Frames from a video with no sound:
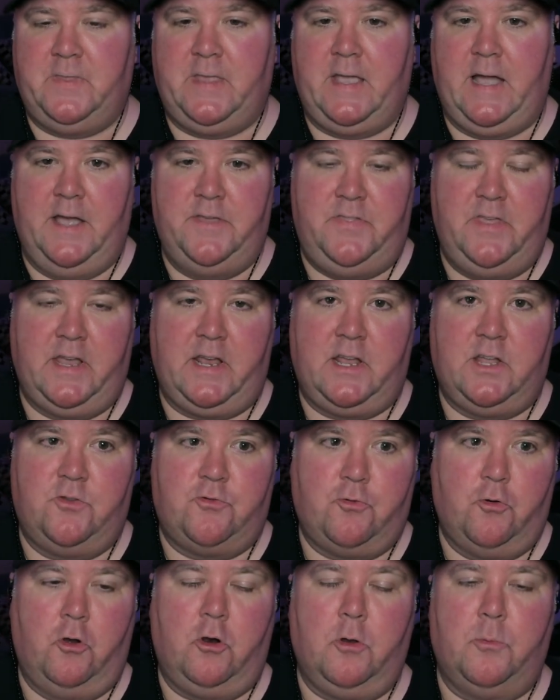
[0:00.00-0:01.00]
think
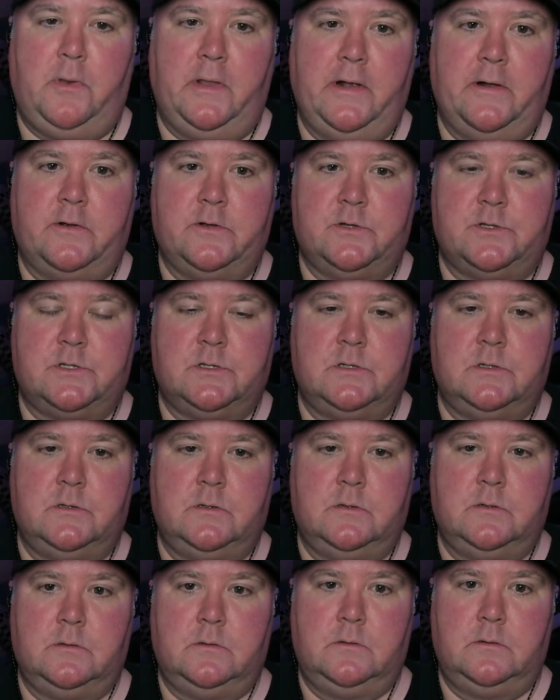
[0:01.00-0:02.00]
controller players
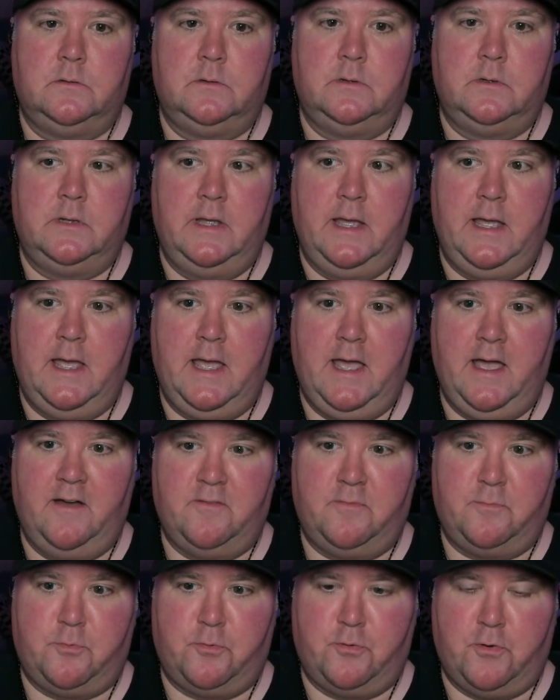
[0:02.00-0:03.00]

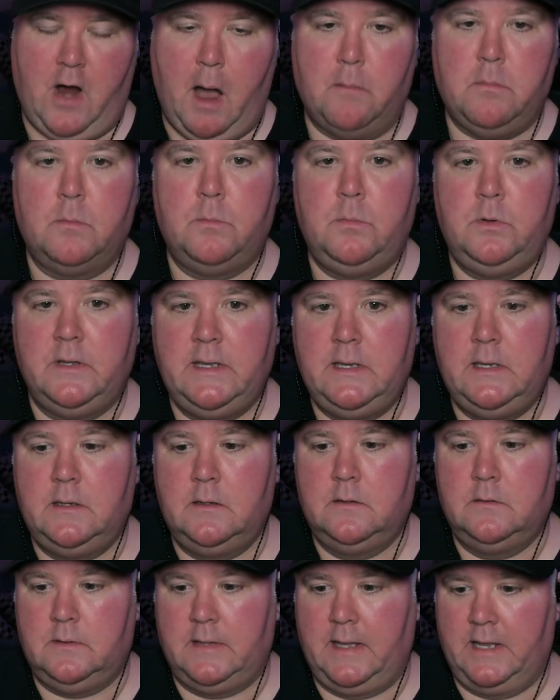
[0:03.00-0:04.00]
have probably,
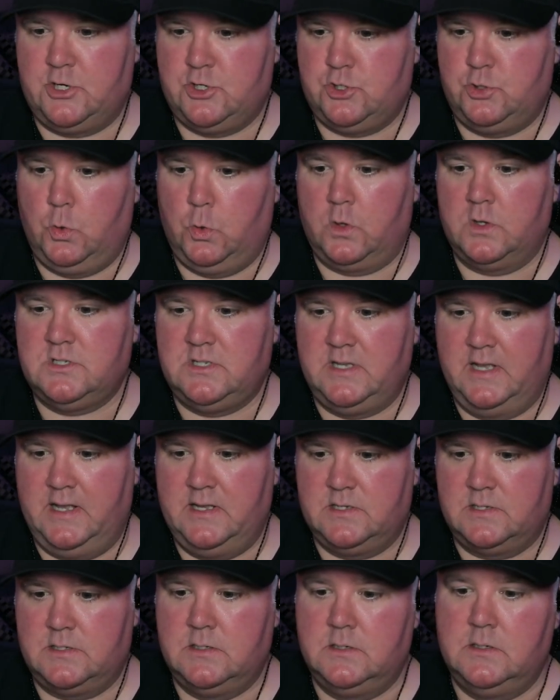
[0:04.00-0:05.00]
like Schnort
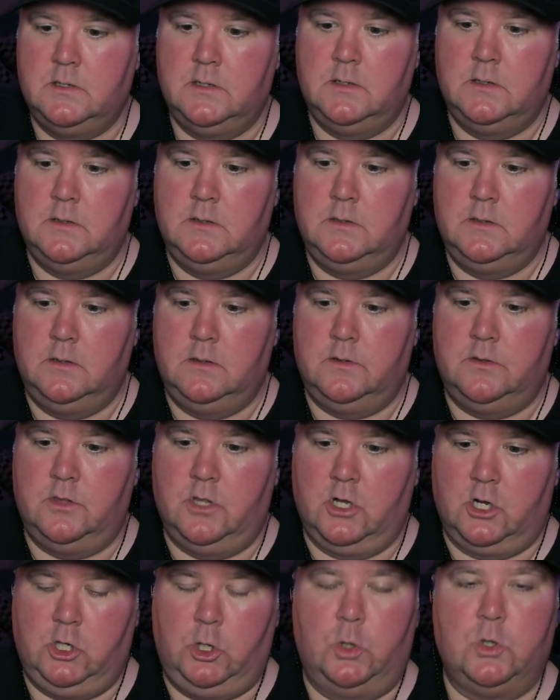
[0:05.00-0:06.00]
says,
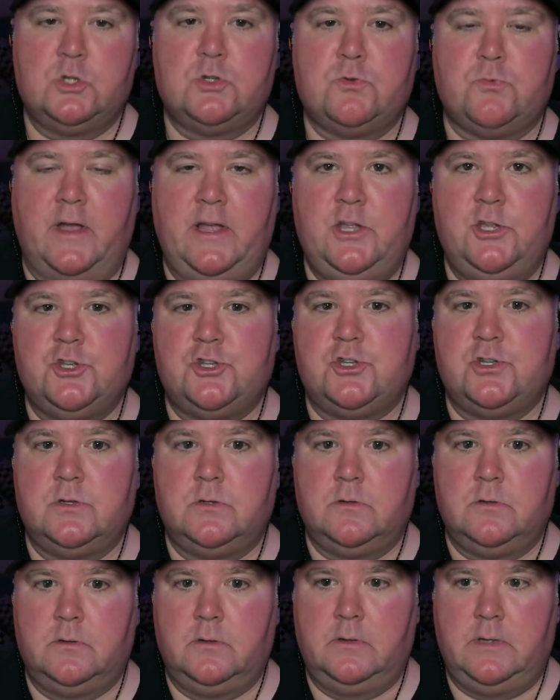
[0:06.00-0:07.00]
the close range
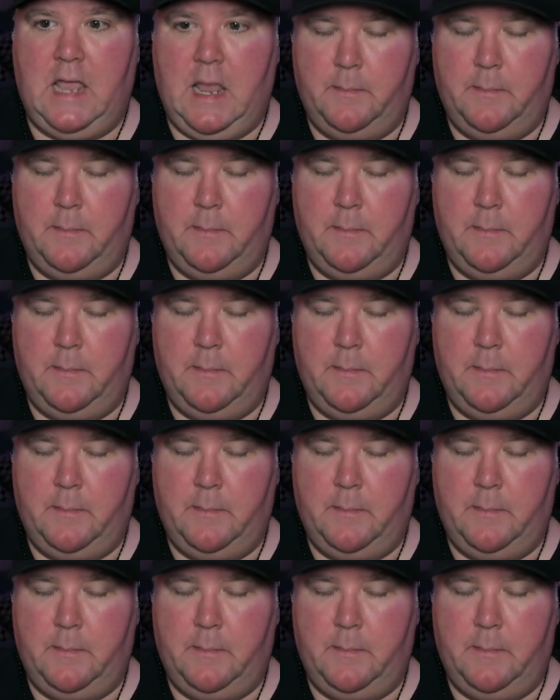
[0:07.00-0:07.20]
aim